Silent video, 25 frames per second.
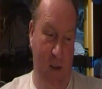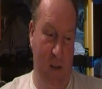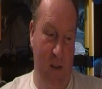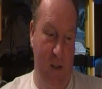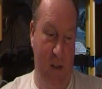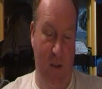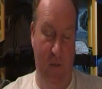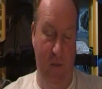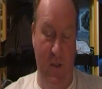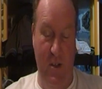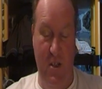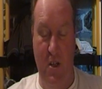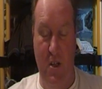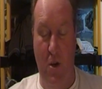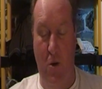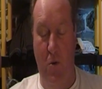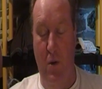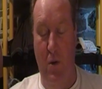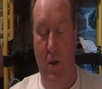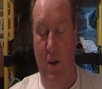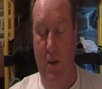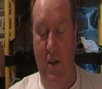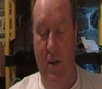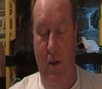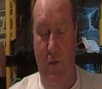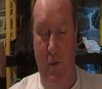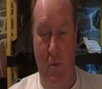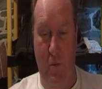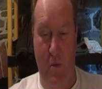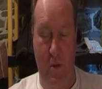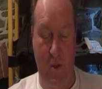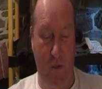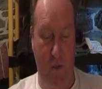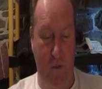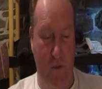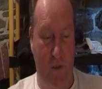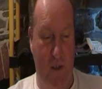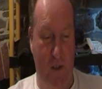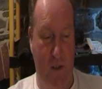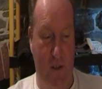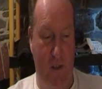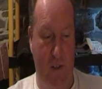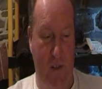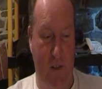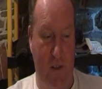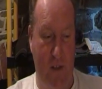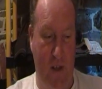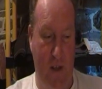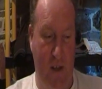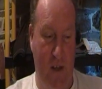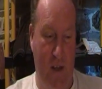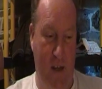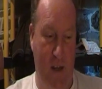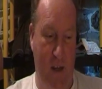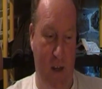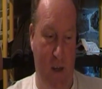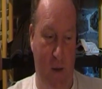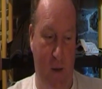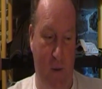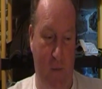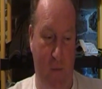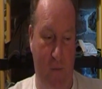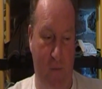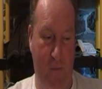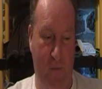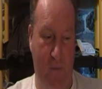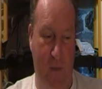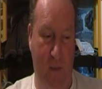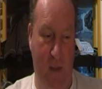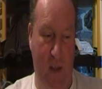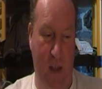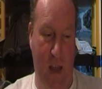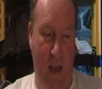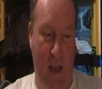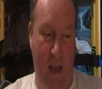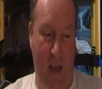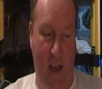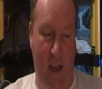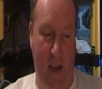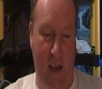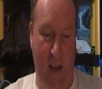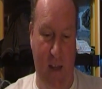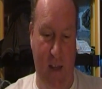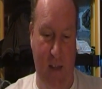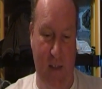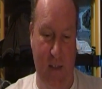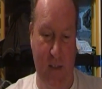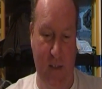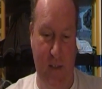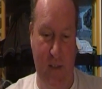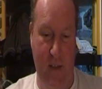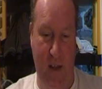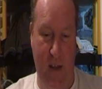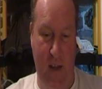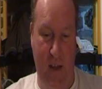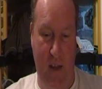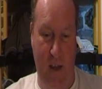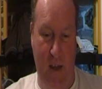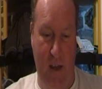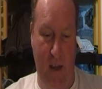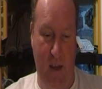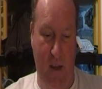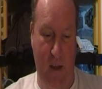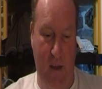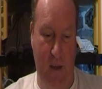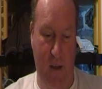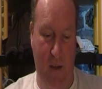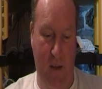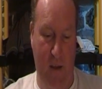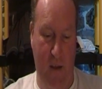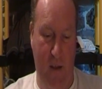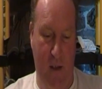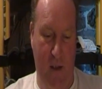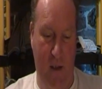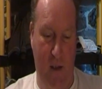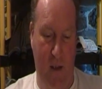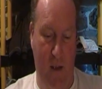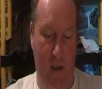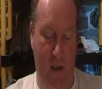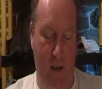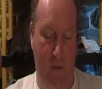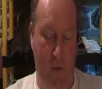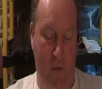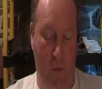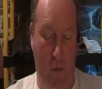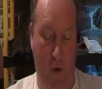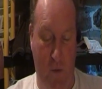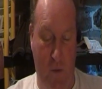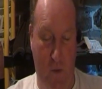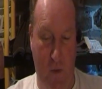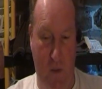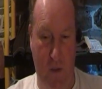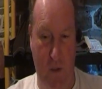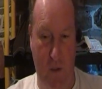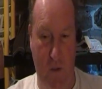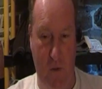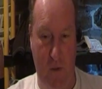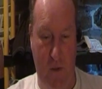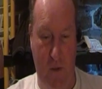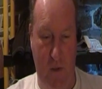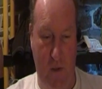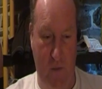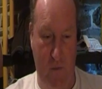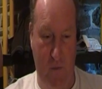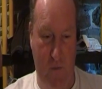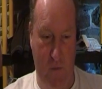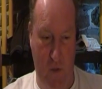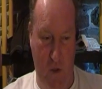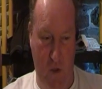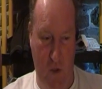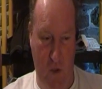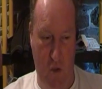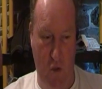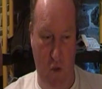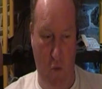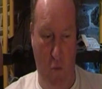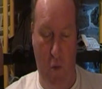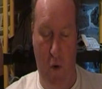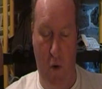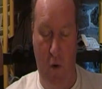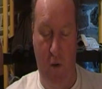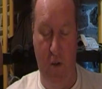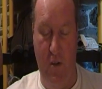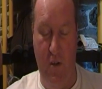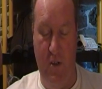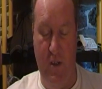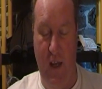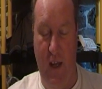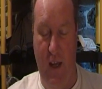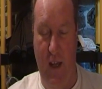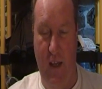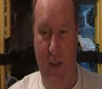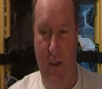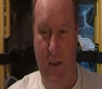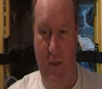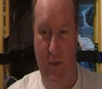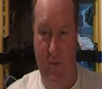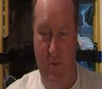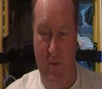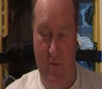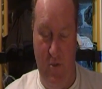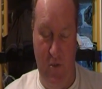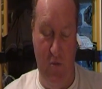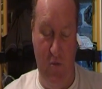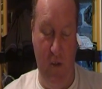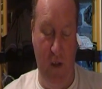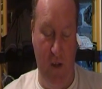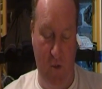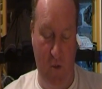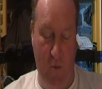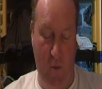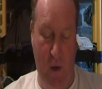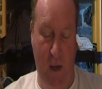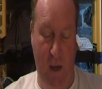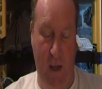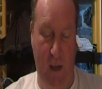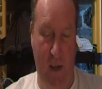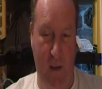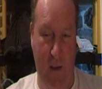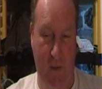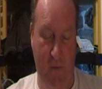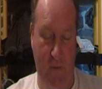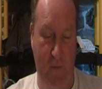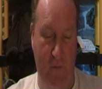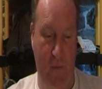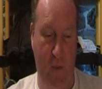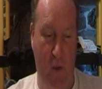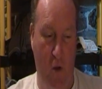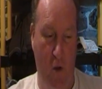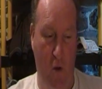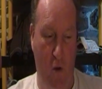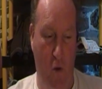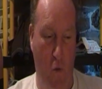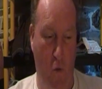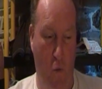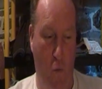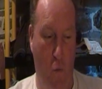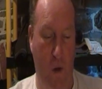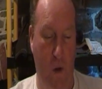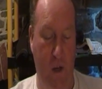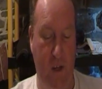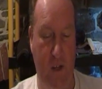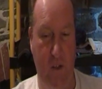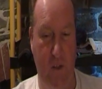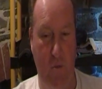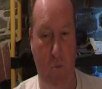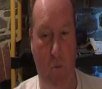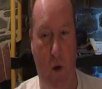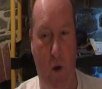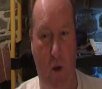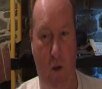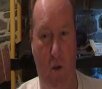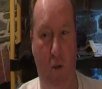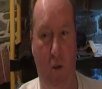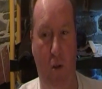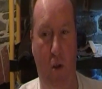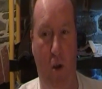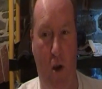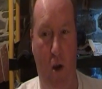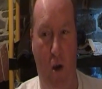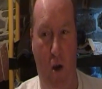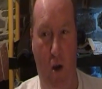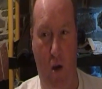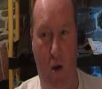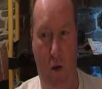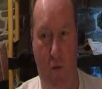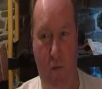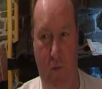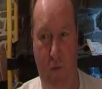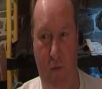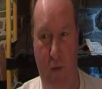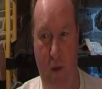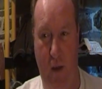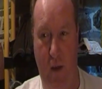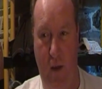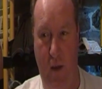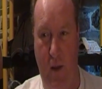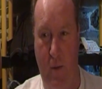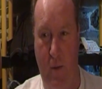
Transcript: he's never showed it, he's never produced it, and if it was produced, someone could tell straight away which model of